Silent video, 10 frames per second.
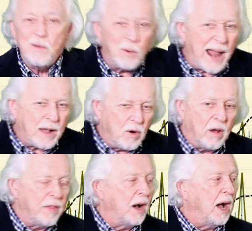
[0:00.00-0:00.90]
what I
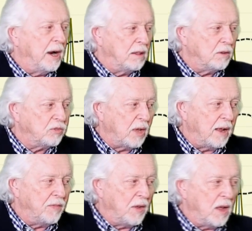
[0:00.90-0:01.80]
call the line in the
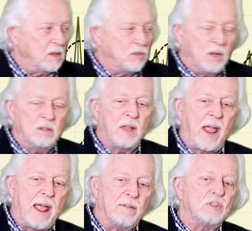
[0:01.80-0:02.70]
sand, the
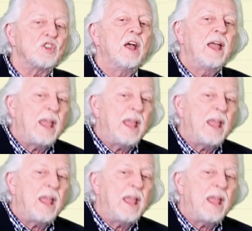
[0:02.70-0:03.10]
18-day average.